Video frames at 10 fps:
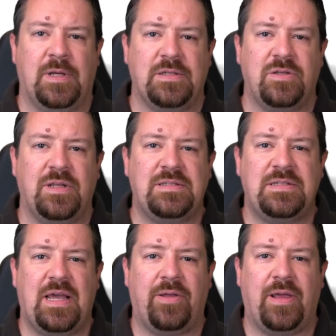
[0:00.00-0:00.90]
So let's
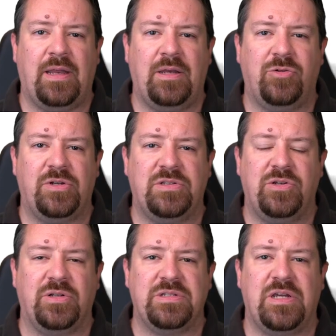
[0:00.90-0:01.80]
see how that increased
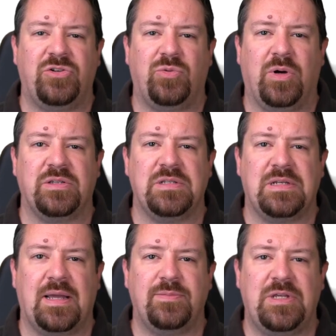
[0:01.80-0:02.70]
utilization works in
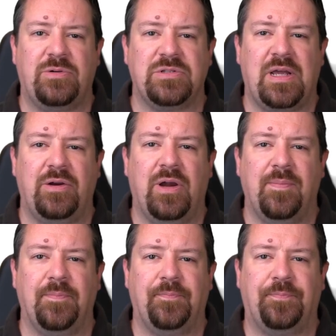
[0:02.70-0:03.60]
the time sequence diagram.